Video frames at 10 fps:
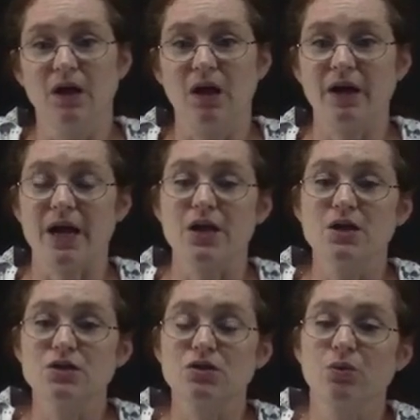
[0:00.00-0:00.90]
All right,
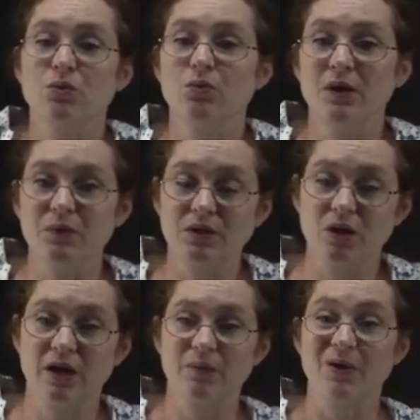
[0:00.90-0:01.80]
so when we
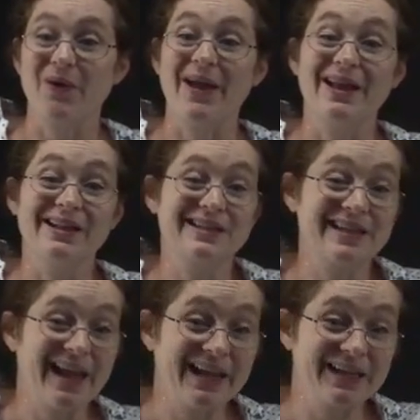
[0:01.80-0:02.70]
talk about
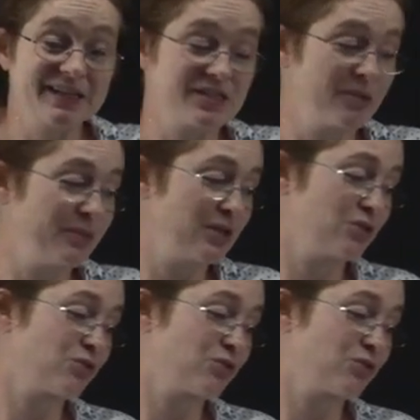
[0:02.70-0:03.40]
taking something